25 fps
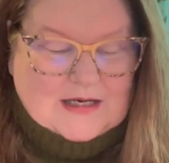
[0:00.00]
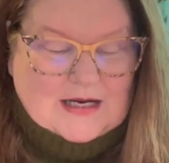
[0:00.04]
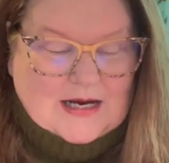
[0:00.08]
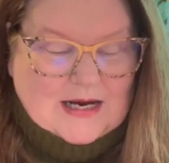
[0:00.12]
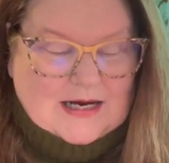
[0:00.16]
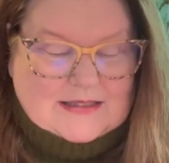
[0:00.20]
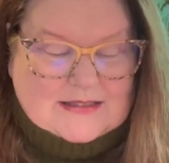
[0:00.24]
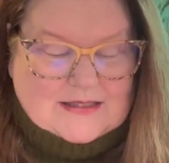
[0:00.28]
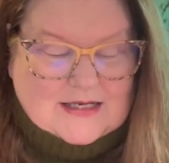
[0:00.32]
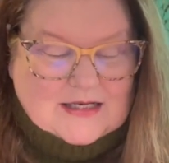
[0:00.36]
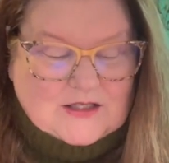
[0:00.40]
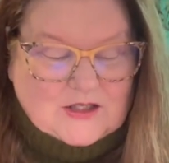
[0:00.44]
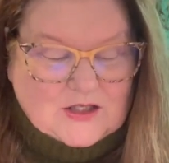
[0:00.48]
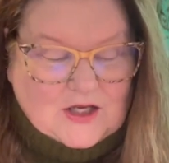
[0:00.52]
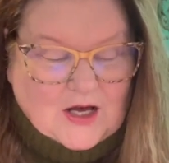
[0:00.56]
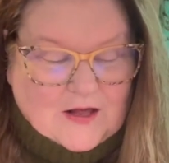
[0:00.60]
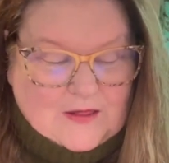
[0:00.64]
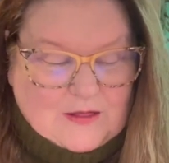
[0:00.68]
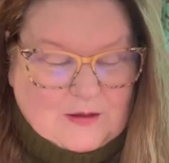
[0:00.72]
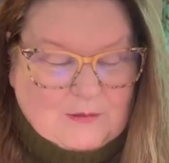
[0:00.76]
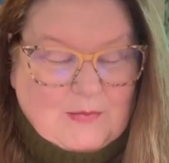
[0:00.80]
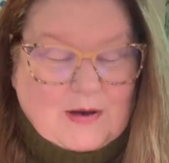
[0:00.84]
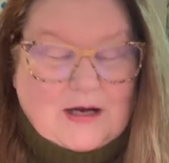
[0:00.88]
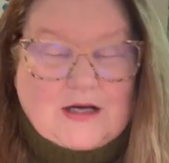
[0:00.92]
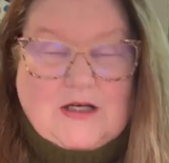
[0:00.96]
As I saw
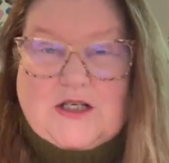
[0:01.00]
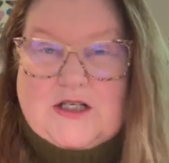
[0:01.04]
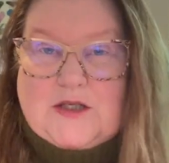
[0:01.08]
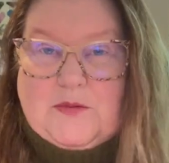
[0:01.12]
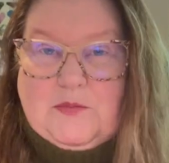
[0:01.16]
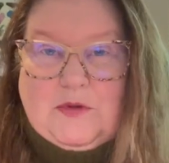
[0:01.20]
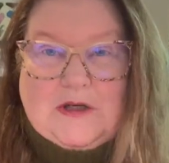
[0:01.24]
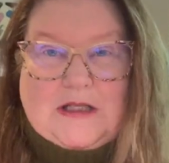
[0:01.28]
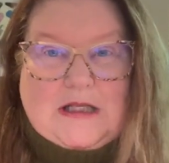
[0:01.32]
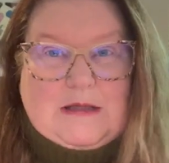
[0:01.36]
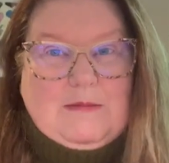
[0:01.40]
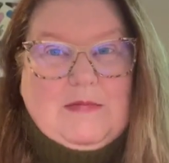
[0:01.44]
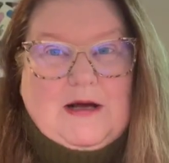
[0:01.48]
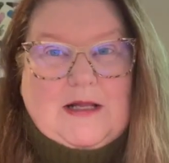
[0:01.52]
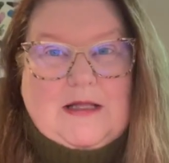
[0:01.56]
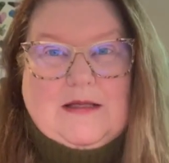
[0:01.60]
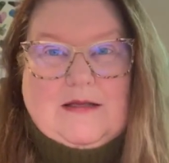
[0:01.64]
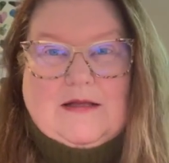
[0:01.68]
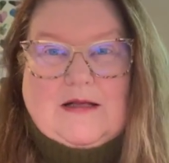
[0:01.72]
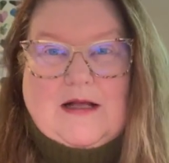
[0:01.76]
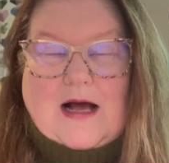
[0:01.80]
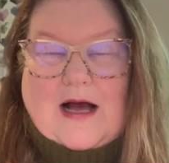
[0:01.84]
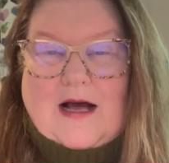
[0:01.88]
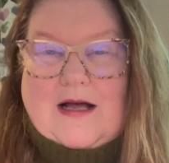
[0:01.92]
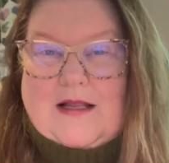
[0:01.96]
them, I just put them
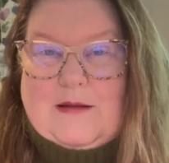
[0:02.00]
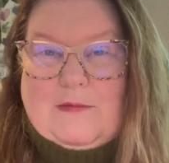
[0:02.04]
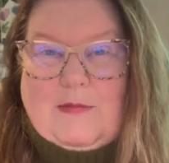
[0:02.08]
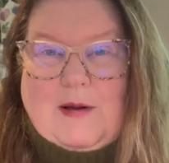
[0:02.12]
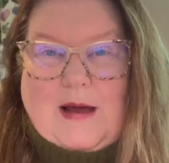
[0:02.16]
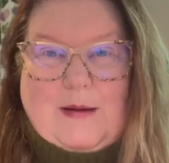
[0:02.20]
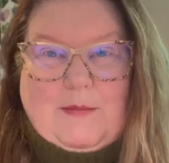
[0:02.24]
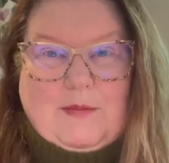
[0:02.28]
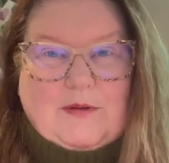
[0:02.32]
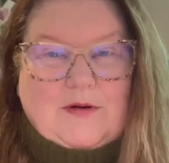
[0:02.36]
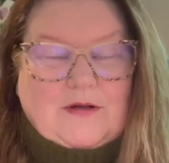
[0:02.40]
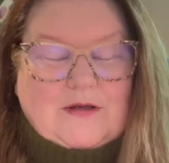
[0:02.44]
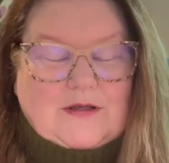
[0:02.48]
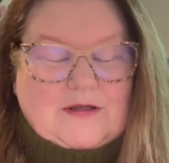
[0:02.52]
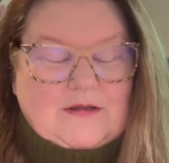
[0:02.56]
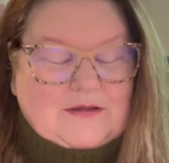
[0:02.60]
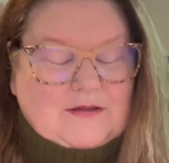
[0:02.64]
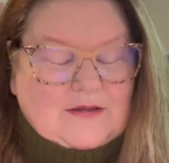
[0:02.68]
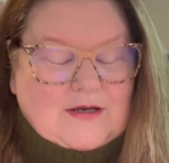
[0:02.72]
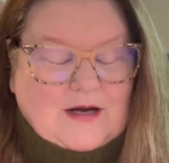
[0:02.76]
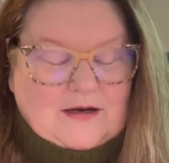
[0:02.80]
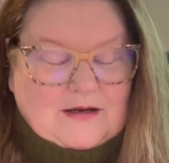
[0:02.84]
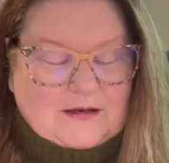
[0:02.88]
on the paper, and